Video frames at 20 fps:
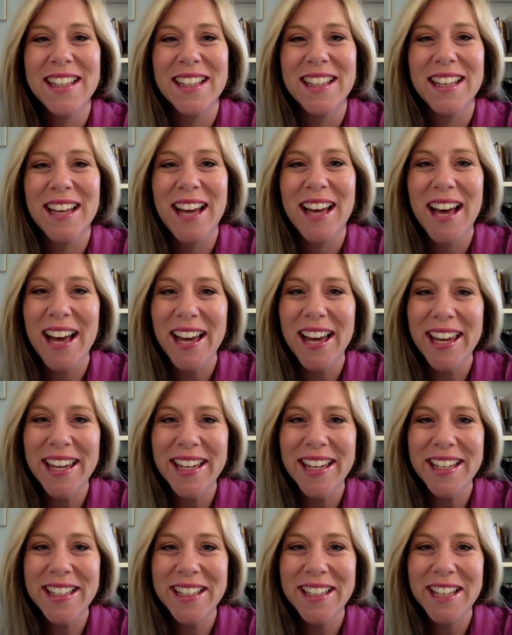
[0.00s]

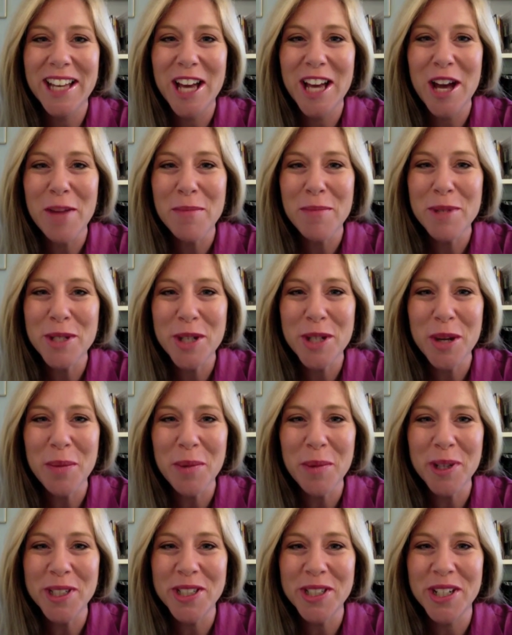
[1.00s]
Hi, I'm
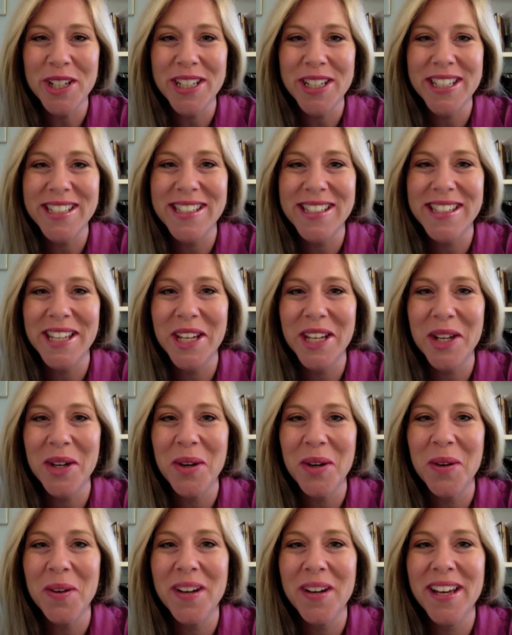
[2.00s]
Marchand Canseco,